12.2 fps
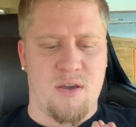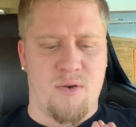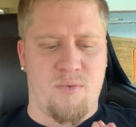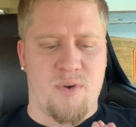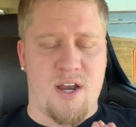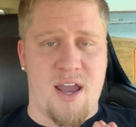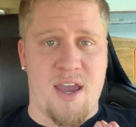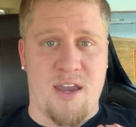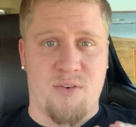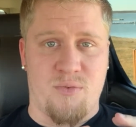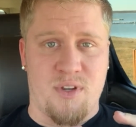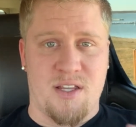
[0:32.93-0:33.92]
when I
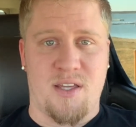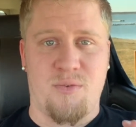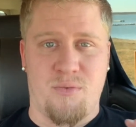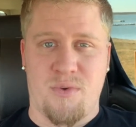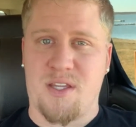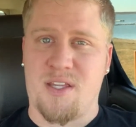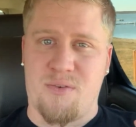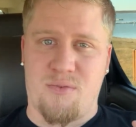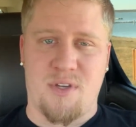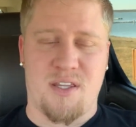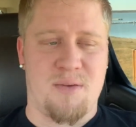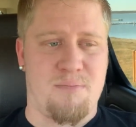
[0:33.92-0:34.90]
had really, really,
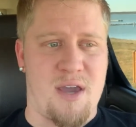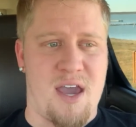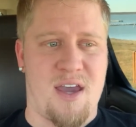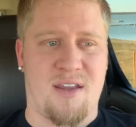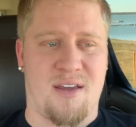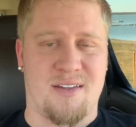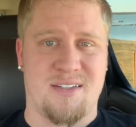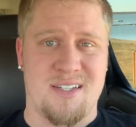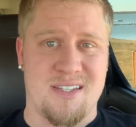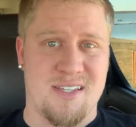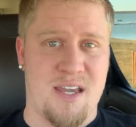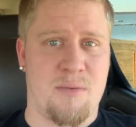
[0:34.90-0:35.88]
really bad, like
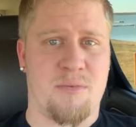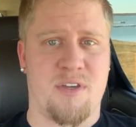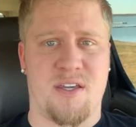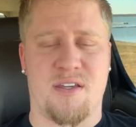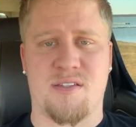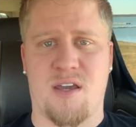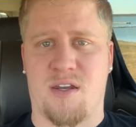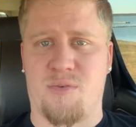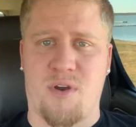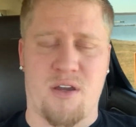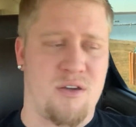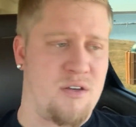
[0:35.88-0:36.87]
disabling anxiety
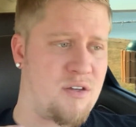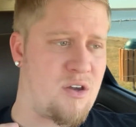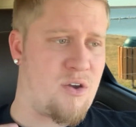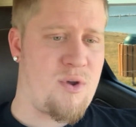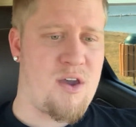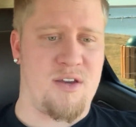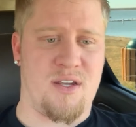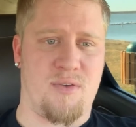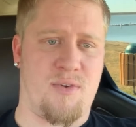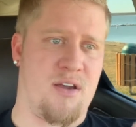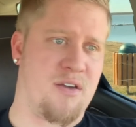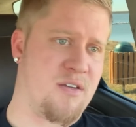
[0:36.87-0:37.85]
where I couldn't go out
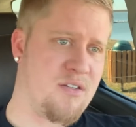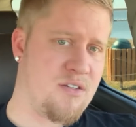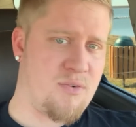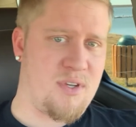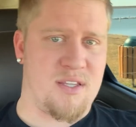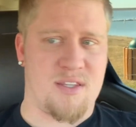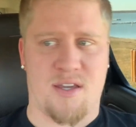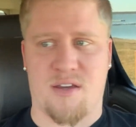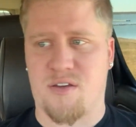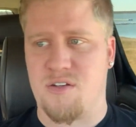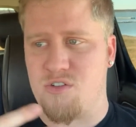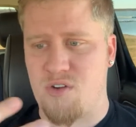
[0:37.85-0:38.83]
anywhere. I couldn't do anything. I
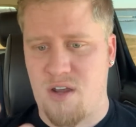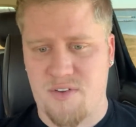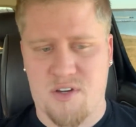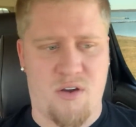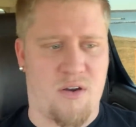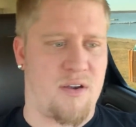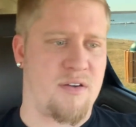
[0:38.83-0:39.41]
couldn't drive a car.